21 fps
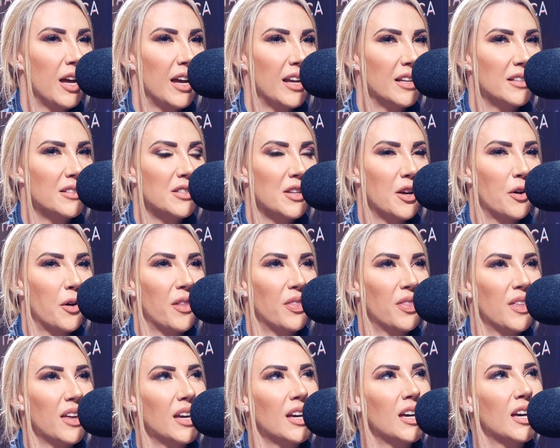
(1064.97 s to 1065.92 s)
And so I
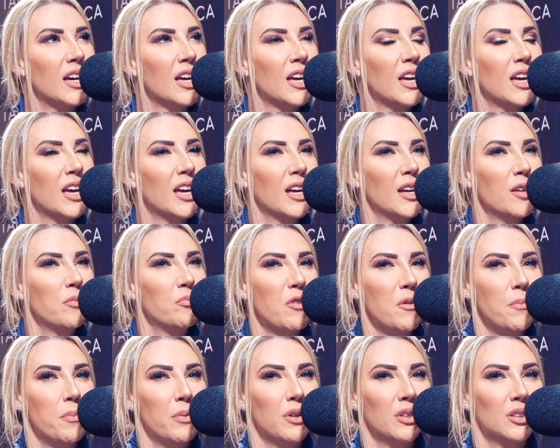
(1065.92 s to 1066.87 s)
think
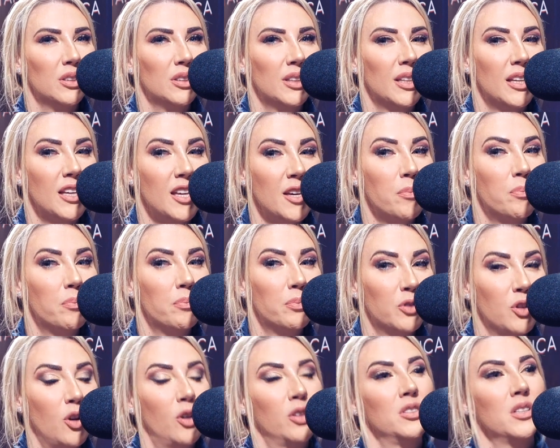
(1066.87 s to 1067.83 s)
people keep
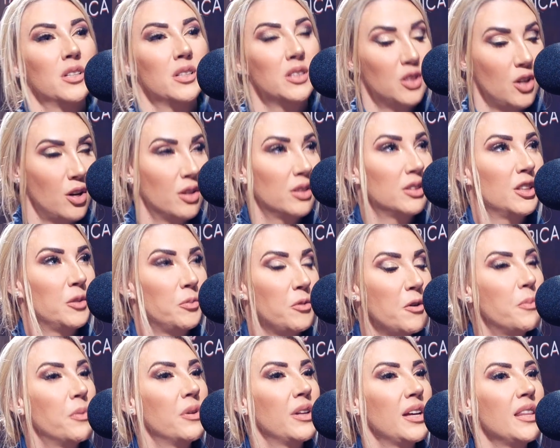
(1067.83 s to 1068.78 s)
toxic
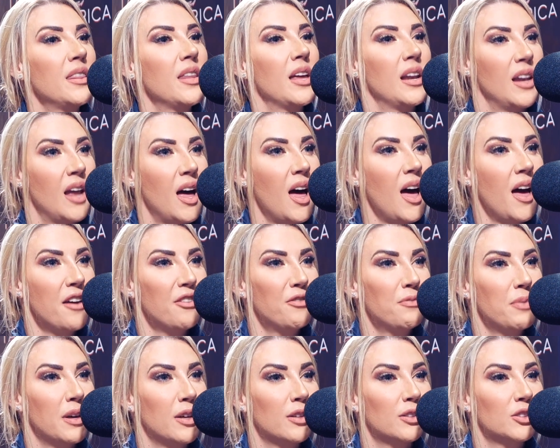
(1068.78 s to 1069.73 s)
people in their
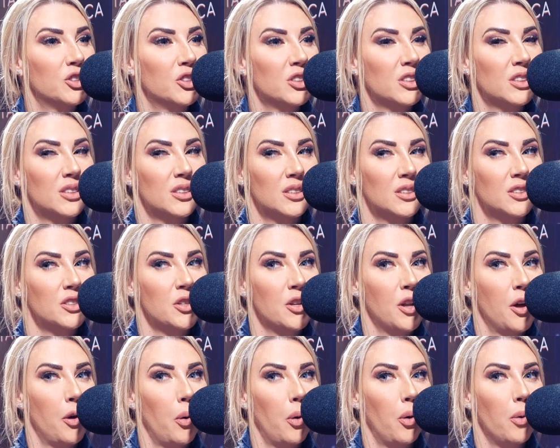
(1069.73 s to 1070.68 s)
life because just,
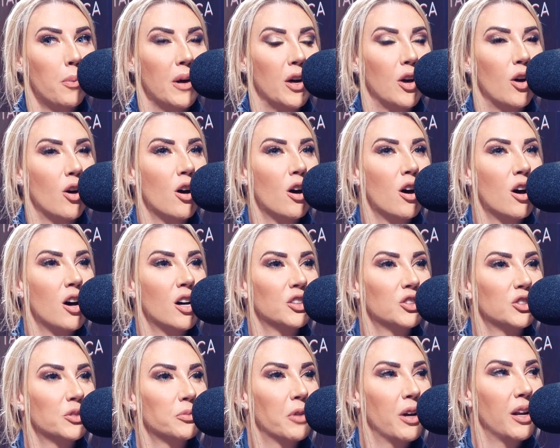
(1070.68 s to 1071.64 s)
oh my
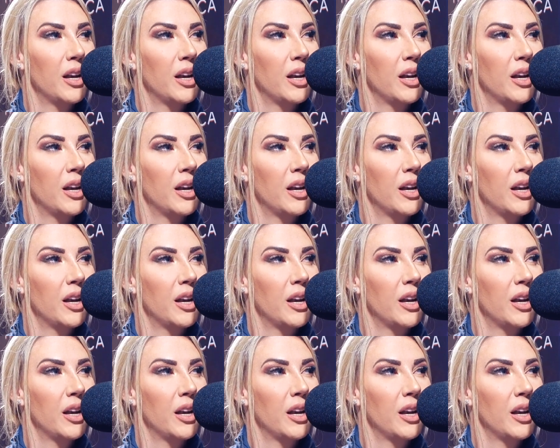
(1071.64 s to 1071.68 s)
gosh, I'm